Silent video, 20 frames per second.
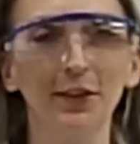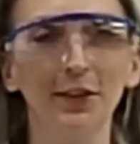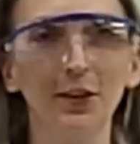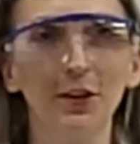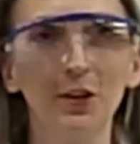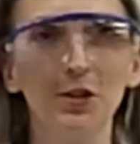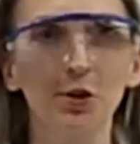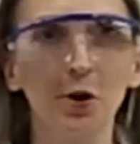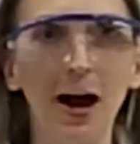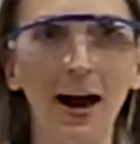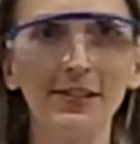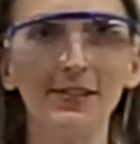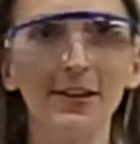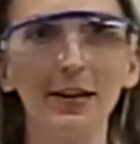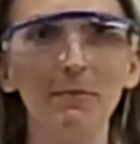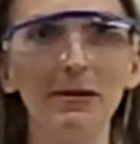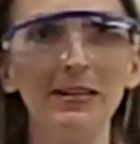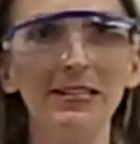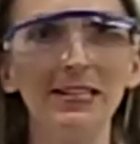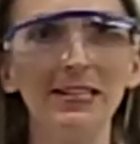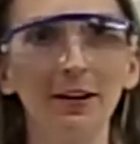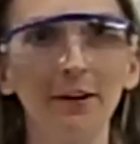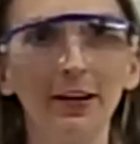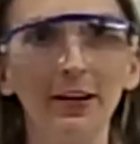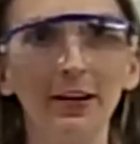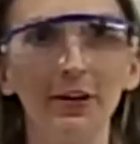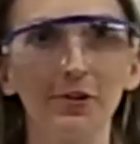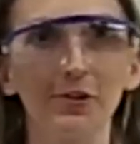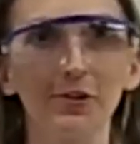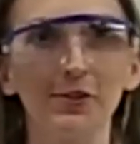So I study
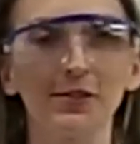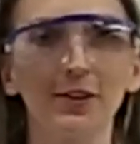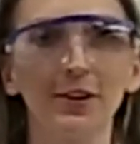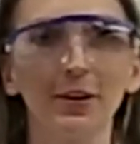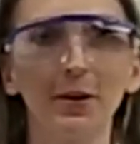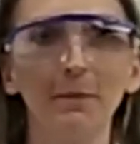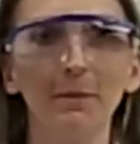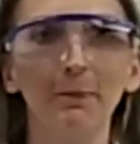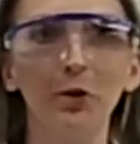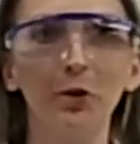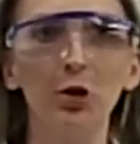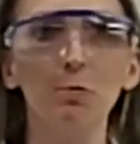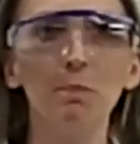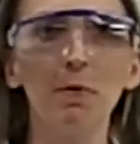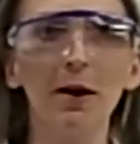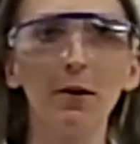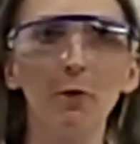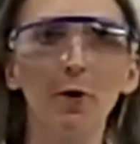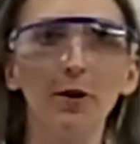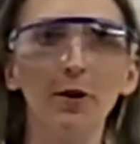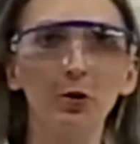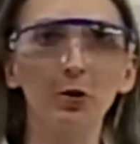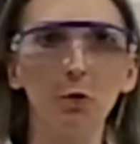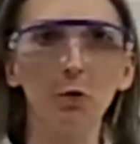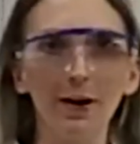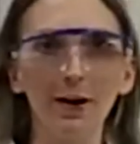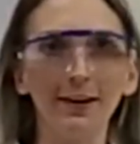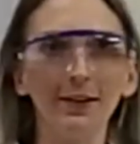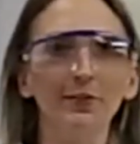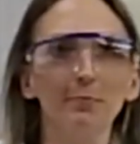materials. You might wonder
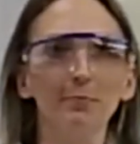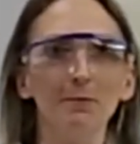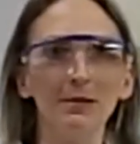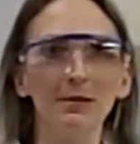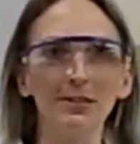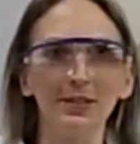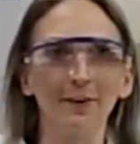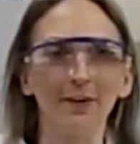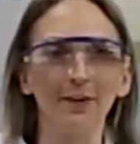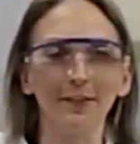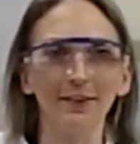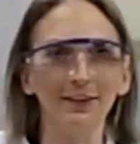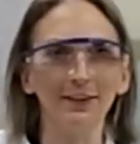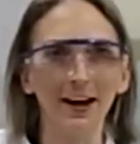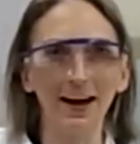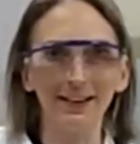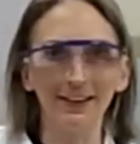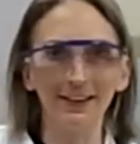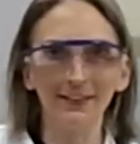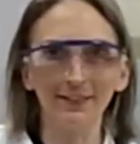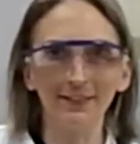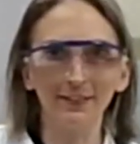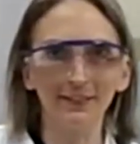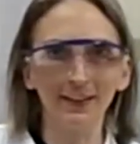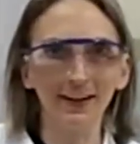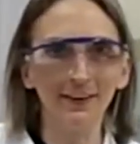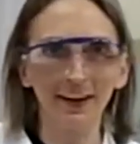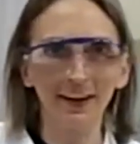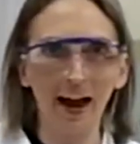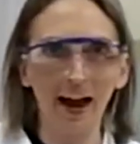what is a material, and
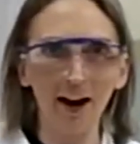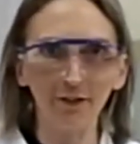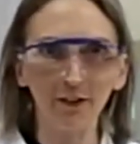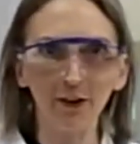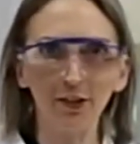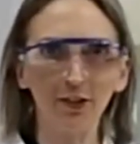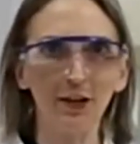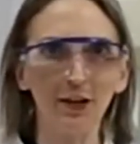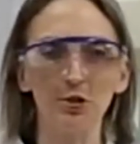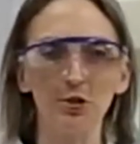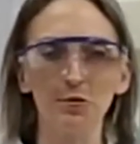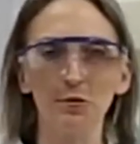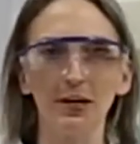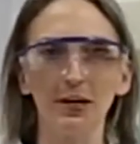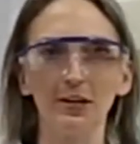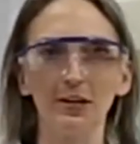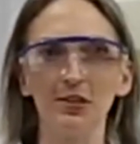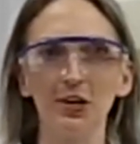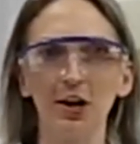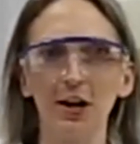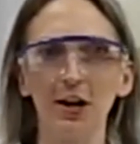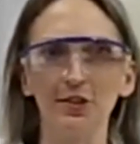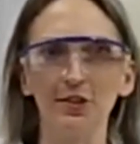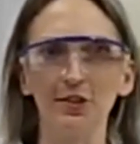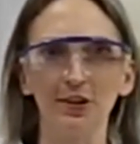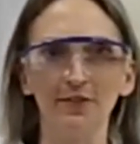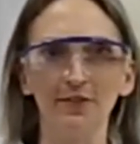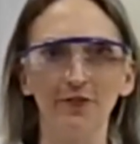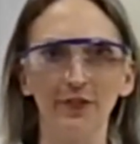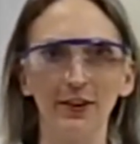it's everything you can touch
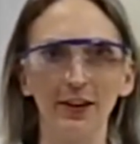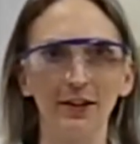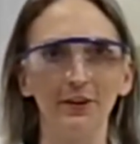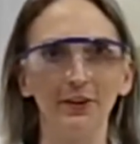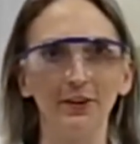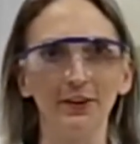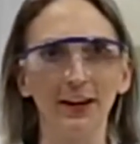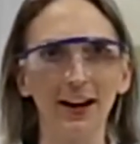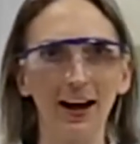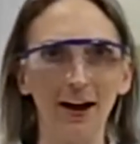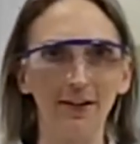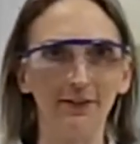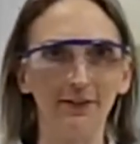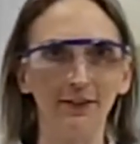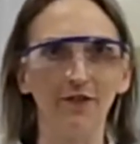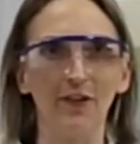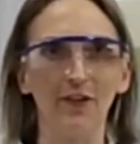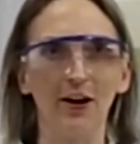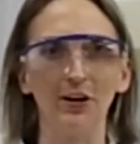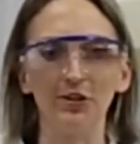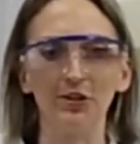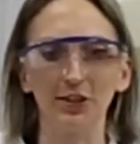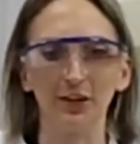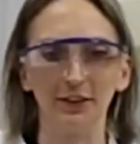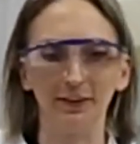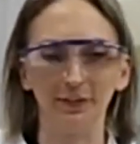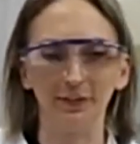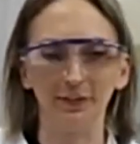and feel that has a function.